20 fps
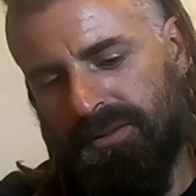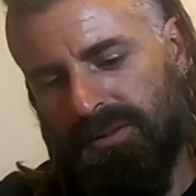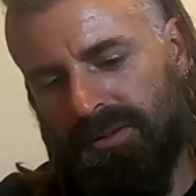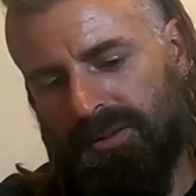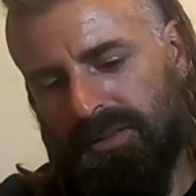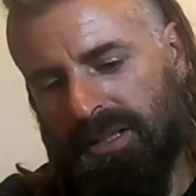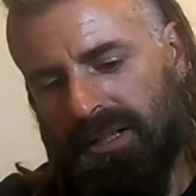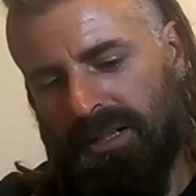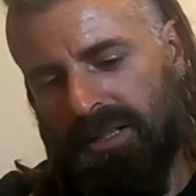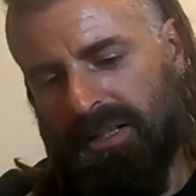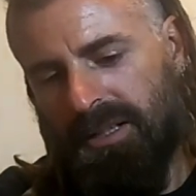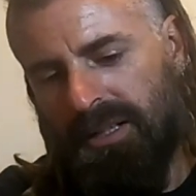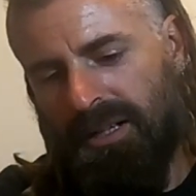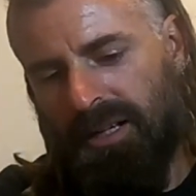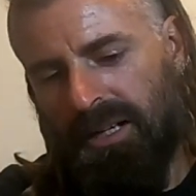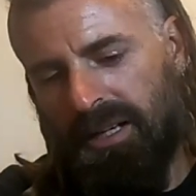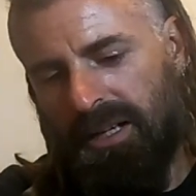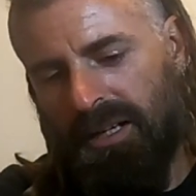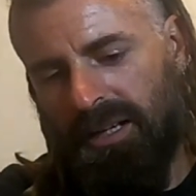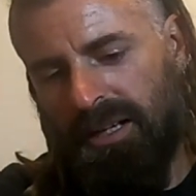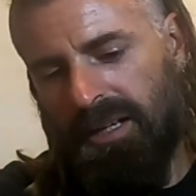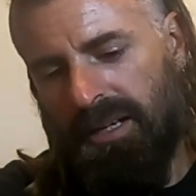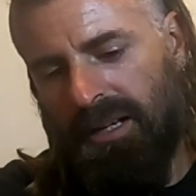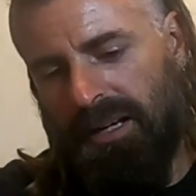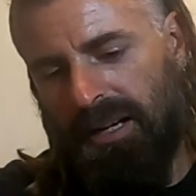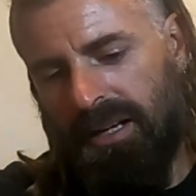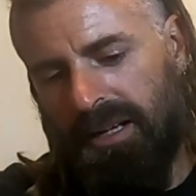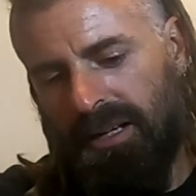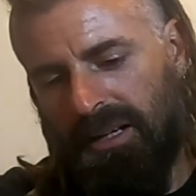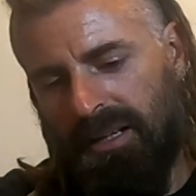or
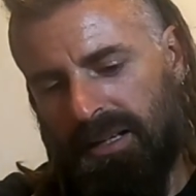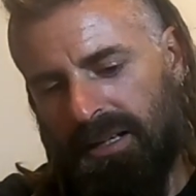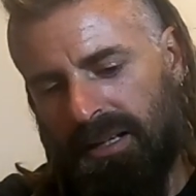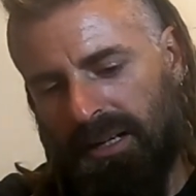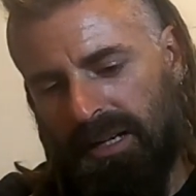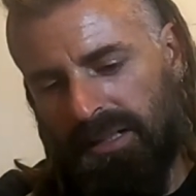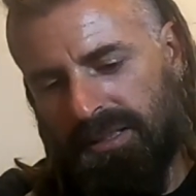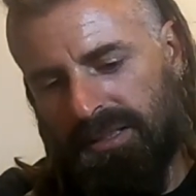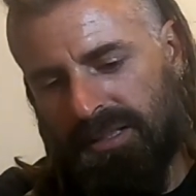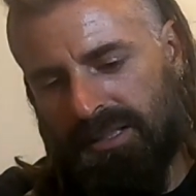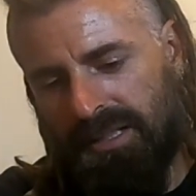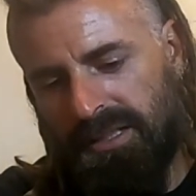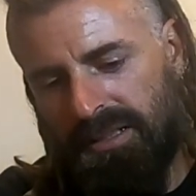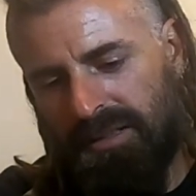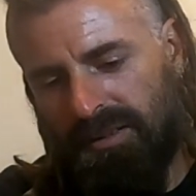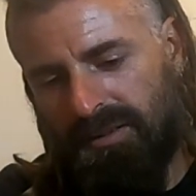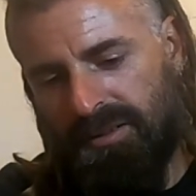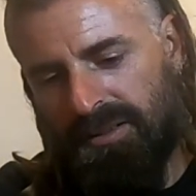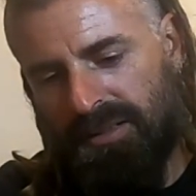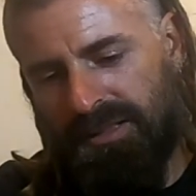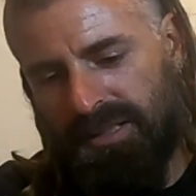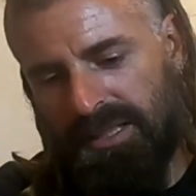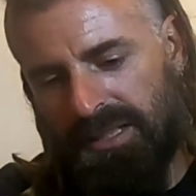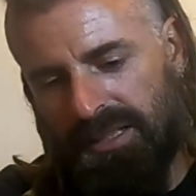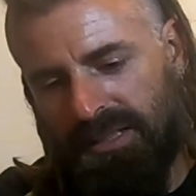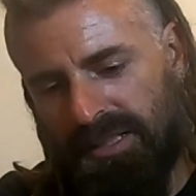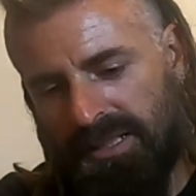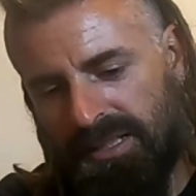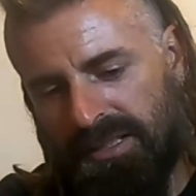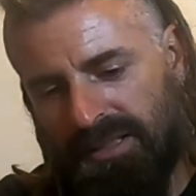
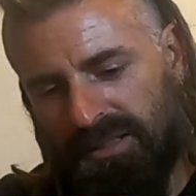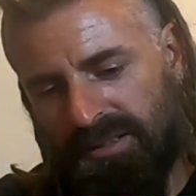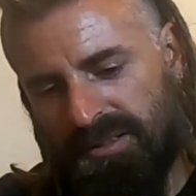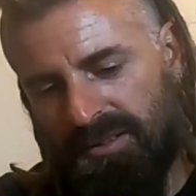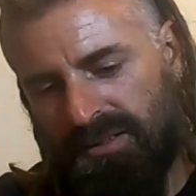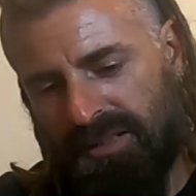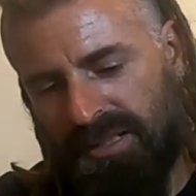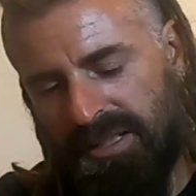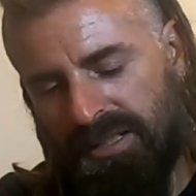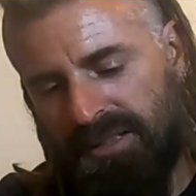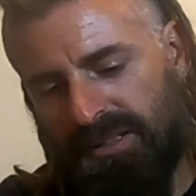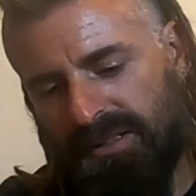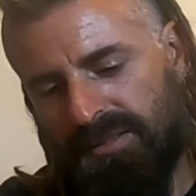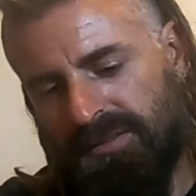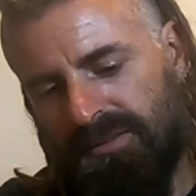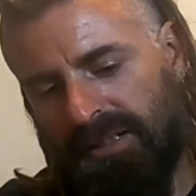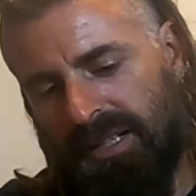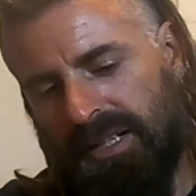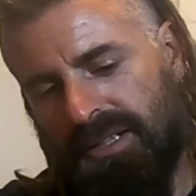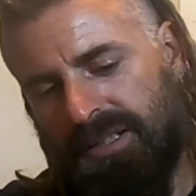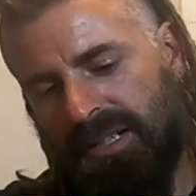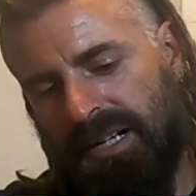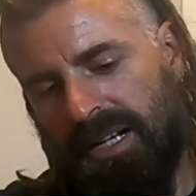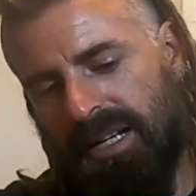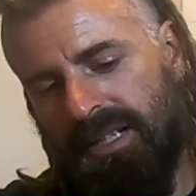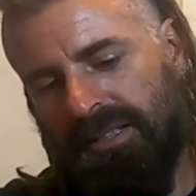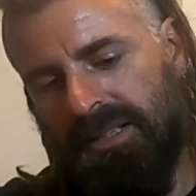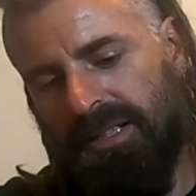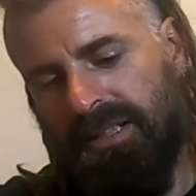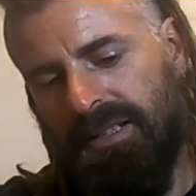XT60s and 90s and all that
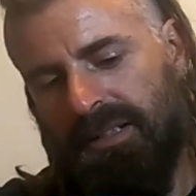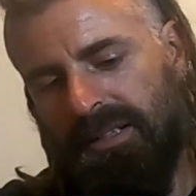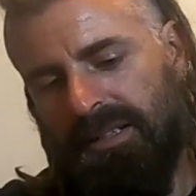jazz.